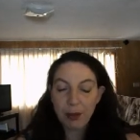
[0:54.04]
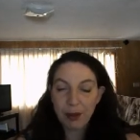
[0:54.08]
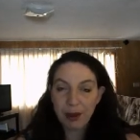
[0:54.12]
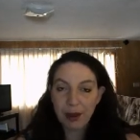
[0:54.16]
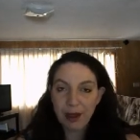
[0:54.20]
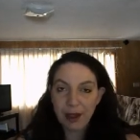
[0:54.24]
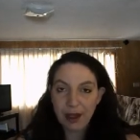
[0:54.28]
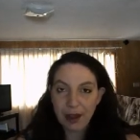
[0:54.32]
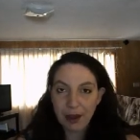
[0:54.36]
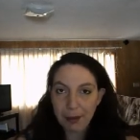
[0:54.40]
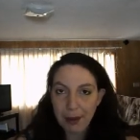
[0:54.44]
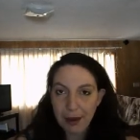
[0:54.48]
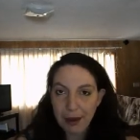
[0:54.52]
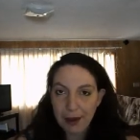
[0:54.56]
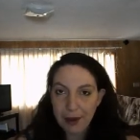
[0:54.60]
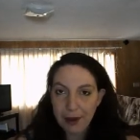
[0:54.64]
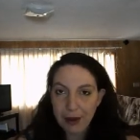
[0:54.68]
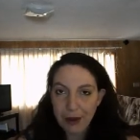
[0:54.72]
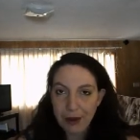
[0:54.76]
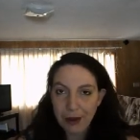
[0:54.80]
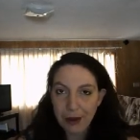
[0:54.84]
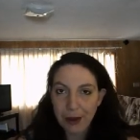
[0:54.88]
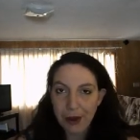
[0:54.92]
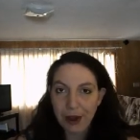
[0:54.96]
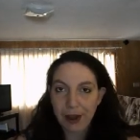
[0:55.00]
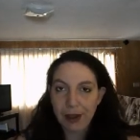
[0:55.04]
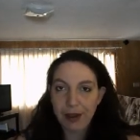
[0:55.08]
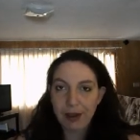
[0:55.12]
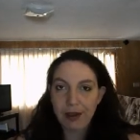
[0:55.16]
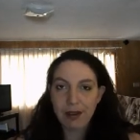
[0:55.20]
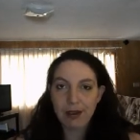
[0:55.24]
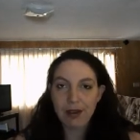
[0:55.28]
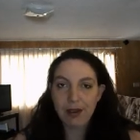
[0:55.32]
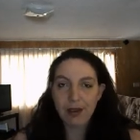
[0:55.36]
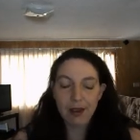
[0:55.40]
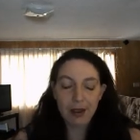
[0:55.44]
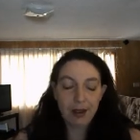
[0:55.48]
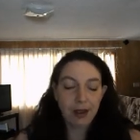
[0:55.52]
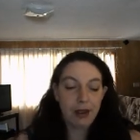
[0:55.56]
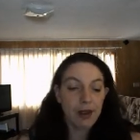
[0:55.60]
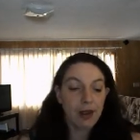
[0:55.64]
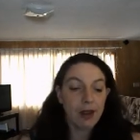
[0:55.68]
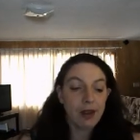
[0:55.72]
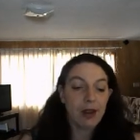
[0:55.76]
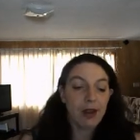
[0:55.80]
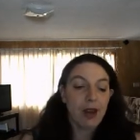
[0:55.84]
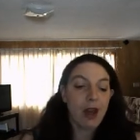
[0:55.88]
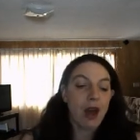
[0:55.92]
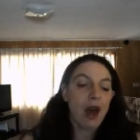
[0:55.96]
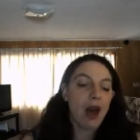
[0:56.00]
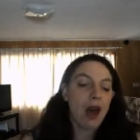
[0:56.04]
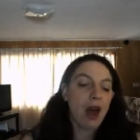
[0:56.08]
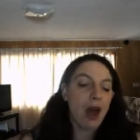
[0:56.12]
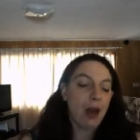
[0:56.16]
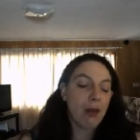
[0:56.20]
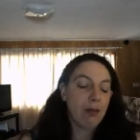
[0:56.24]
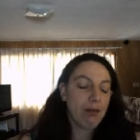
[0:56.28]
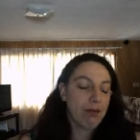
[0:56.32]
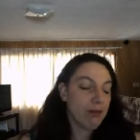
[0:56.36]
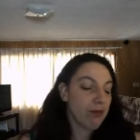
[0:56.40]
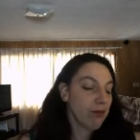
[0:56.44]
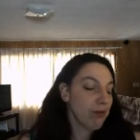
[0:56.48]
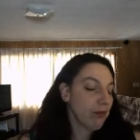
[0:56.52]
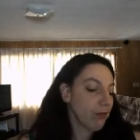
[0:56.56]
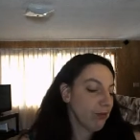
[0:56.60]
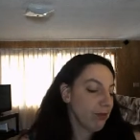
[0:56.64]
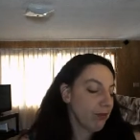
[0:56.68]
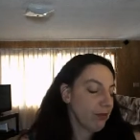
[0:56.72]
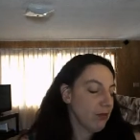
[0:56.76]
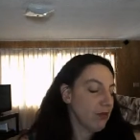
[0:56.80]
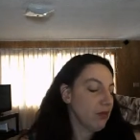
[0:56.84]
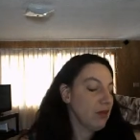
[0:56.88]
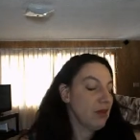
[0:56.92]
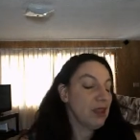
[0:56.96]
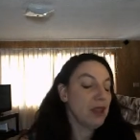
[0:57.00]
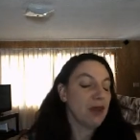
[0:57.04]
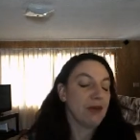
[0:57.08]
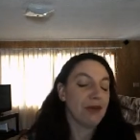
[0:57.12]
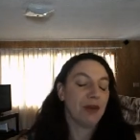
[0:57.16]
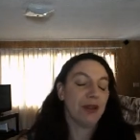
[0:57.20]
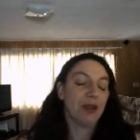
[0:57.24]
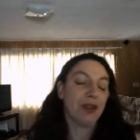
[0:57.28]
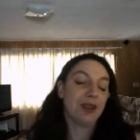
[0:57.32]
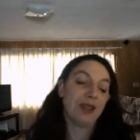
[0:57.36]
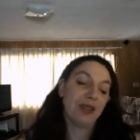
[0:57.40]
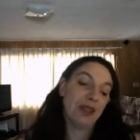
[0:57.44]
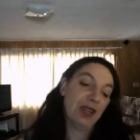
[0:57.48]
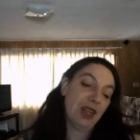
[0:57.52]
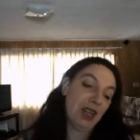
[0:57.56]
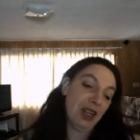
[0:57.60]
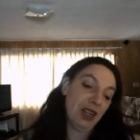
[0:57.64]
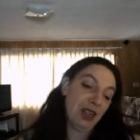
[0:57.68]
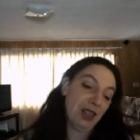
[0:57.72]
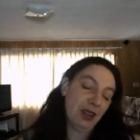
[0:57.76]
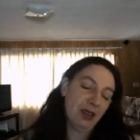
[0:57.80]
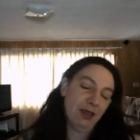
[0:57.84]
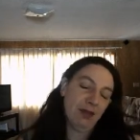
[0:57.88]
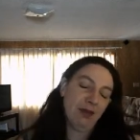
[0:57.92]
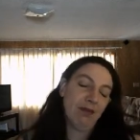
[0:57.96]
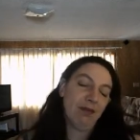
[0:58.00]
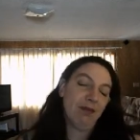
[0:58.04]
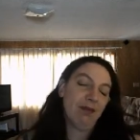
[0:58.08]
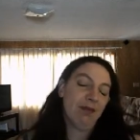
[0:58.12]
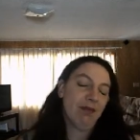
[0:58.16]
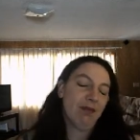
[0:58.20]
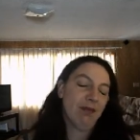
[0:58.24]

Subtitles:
we're going to get right into it. The first thing,